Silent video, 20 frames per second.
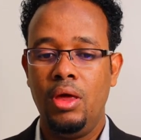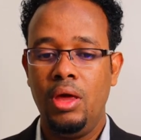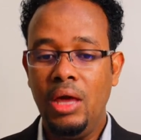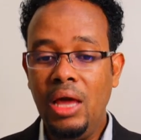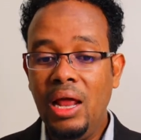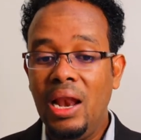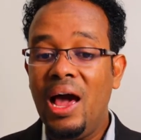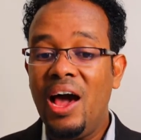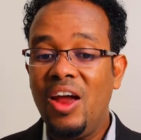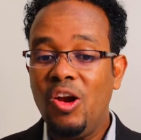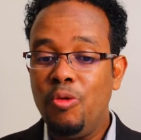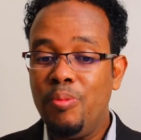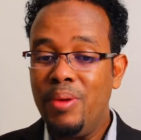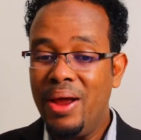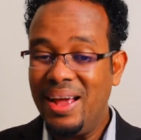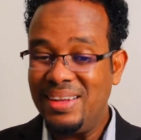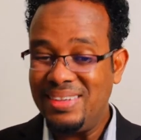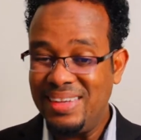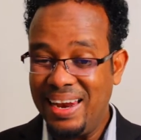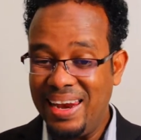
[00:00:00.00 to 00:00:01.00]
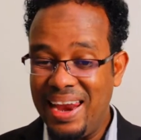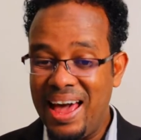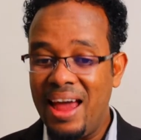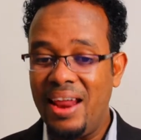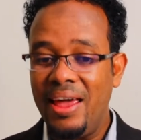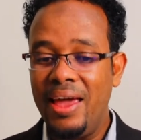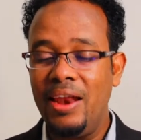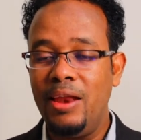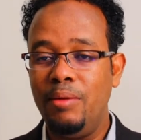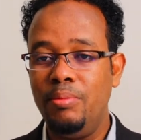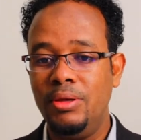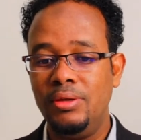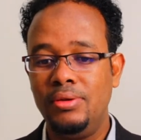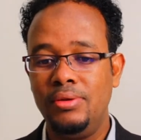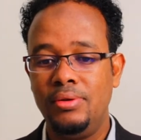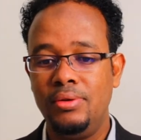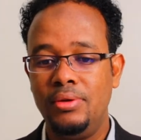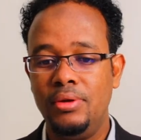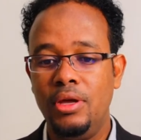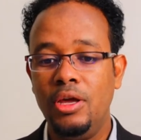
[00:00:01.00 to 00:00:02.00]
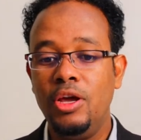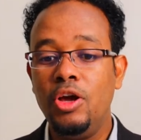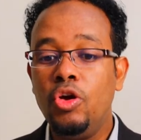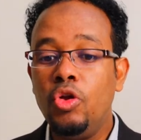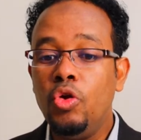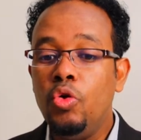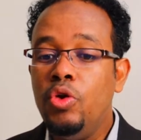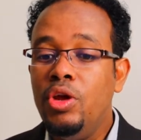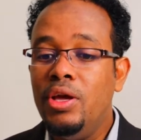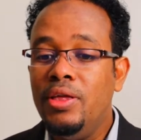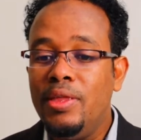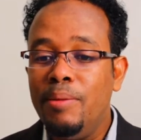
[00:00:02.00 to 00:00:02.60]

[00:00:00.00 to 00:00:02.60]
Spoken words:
Ilhan Omar has a lot of enemies, including